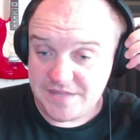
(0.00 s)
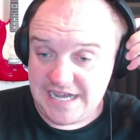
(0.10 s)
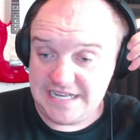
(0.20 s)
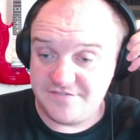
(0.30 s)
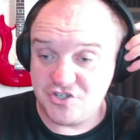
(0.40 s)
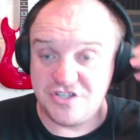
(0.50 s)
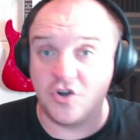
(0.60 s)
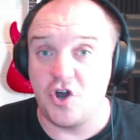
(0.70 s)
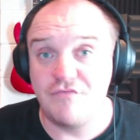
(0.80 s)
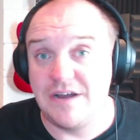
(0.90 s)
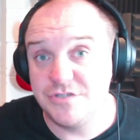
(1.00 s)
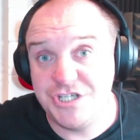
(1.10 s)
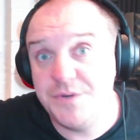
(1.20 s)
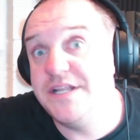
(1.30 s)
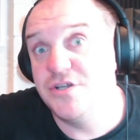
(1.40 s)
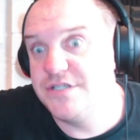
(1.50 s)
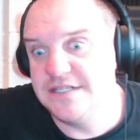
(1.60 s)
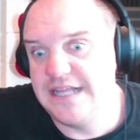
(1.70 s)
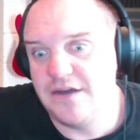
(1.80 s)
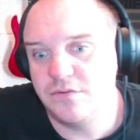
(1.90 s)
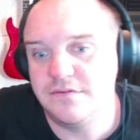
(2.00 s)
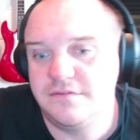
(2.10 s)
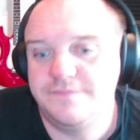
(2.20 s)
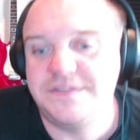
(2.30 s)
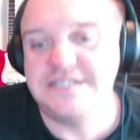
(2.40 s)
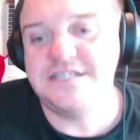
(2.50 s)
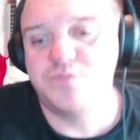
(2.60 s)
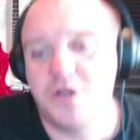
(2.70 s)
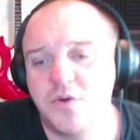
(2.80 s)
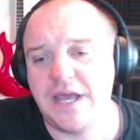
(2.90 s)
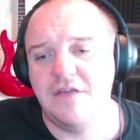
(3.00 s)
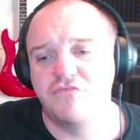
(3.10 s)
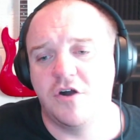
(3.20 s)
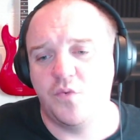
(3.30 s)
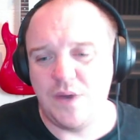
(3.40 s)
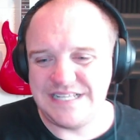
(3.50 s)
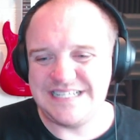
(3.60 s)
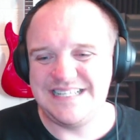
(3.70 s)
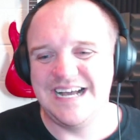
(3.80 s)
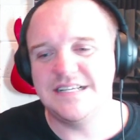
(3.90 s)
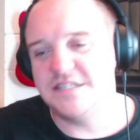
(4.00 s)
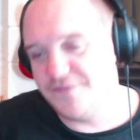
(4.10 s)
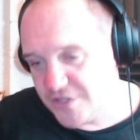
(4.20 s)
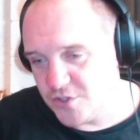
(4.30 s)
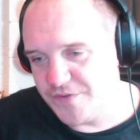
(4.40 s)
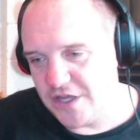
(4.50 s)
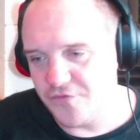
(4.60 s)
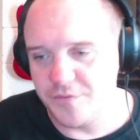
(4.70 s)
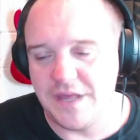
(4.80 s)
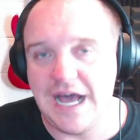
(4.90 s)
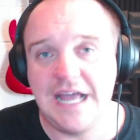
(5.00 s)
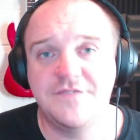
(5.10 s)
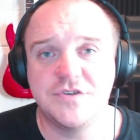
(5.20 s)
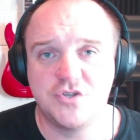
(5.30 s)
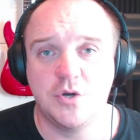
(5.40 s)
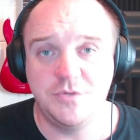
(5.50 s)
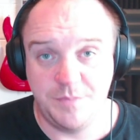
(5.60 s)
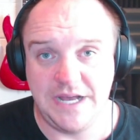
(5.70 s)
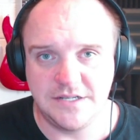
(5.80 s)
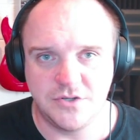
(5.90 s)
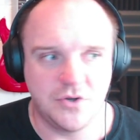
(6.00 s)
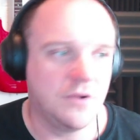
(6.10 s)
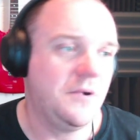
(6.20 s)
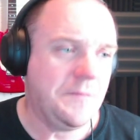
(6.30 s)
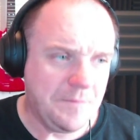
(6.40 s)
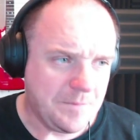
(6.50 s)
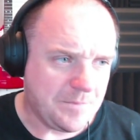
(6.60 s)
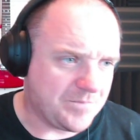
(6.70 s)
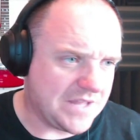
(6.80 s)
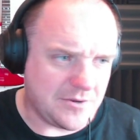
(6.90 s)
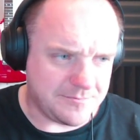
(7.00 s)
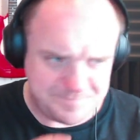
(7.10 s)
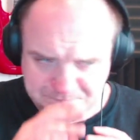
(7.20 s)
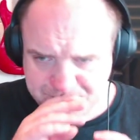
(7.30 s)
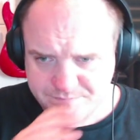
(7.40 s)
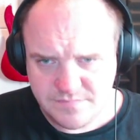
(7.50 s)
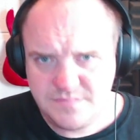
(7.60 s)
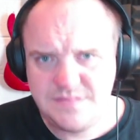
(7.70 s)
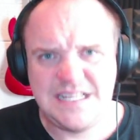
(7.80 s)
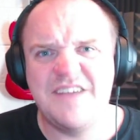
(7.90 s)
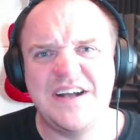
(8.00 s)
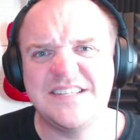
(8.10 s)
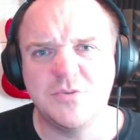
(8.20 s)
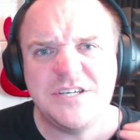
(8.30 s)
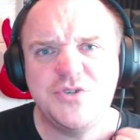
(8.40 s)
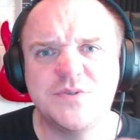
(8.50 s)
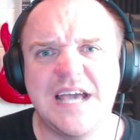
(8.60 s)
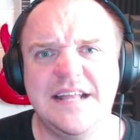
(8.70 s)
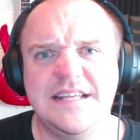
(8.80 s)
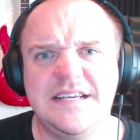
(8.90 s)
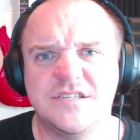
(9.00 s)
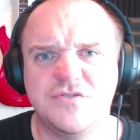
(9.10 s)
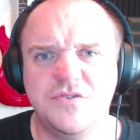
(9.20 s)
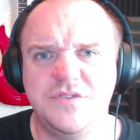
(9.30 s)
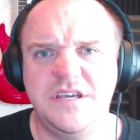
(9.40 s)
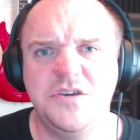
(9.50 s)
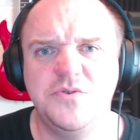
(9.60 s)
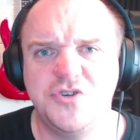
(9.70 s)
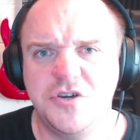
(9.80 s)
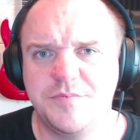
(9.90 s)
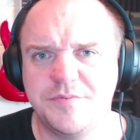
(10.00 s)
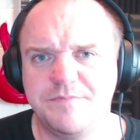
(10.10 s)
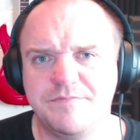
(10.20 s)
And I've just not got round to doing it until now. This is ONE OK ROCK Wasted Nights, the official video from the Eye of the Storm Japan tour. Now, I've had some issues getting these through the YouTube